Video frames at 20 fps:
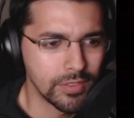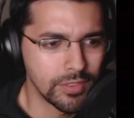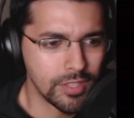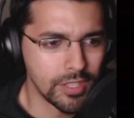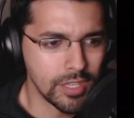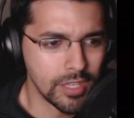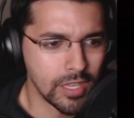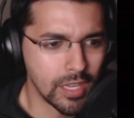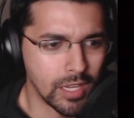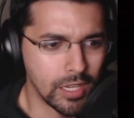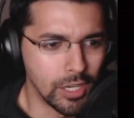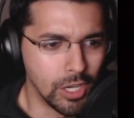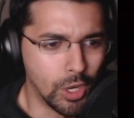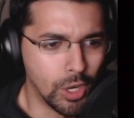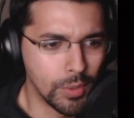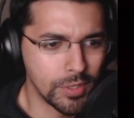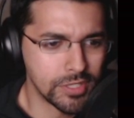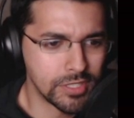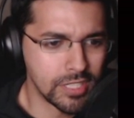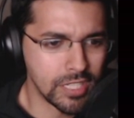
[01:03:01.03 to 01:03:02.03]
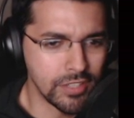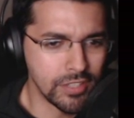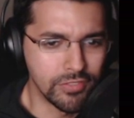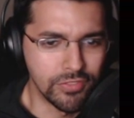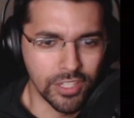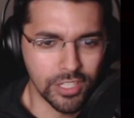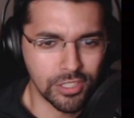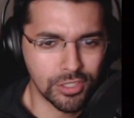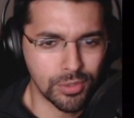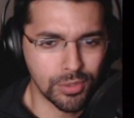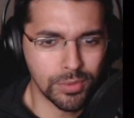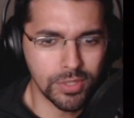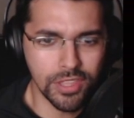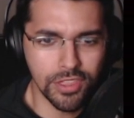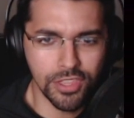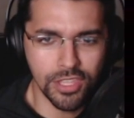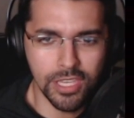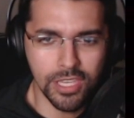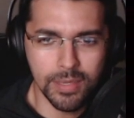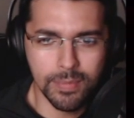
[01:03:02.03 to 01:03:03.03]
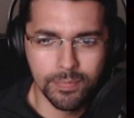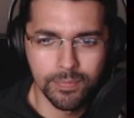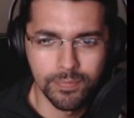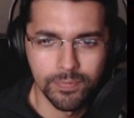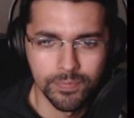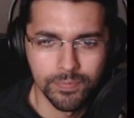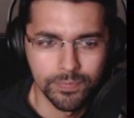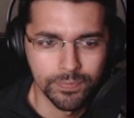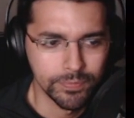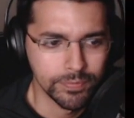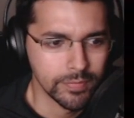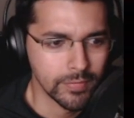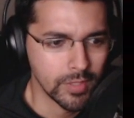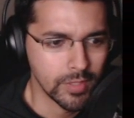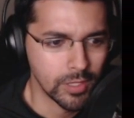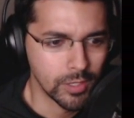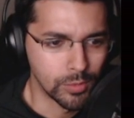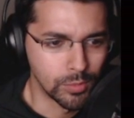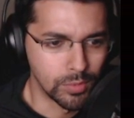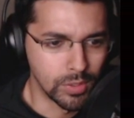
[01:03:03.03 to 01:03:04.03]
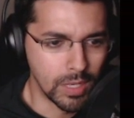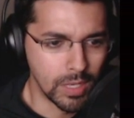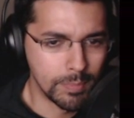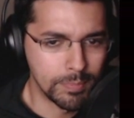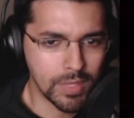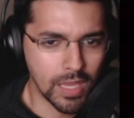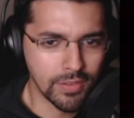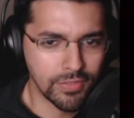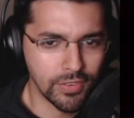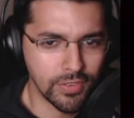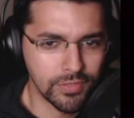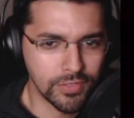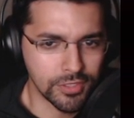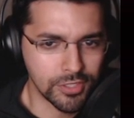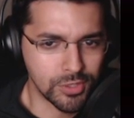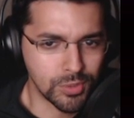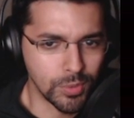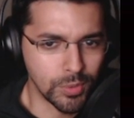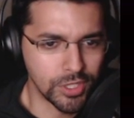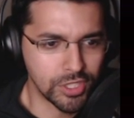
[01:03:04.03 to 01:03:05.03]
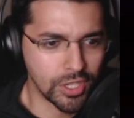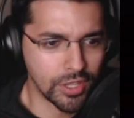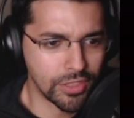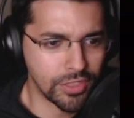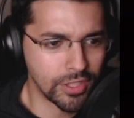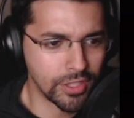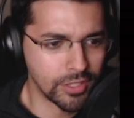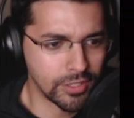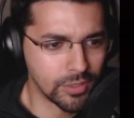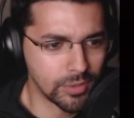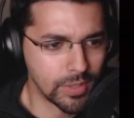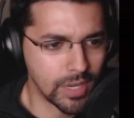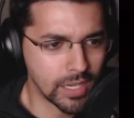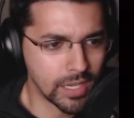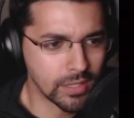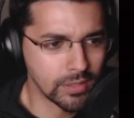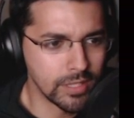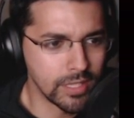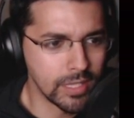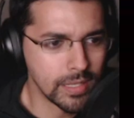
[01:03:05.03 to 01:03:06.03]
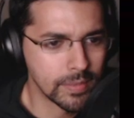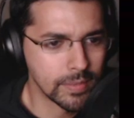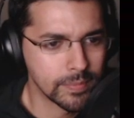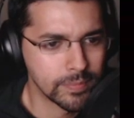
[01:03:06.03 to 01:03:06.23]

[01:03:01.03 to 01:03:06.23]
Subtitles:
The OST Victory theme, ripped off of the Switch, I think, directly.